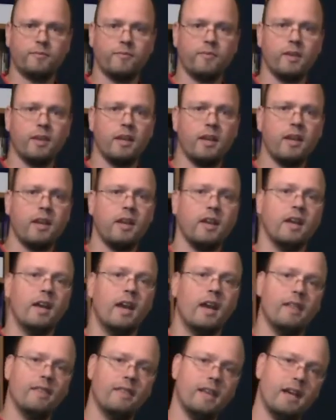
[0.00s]
And then
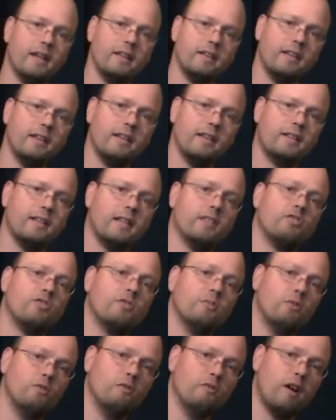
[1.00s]
it has to move on
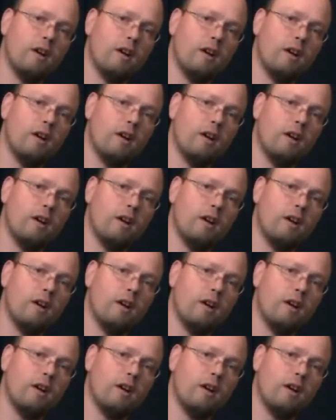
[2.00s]
again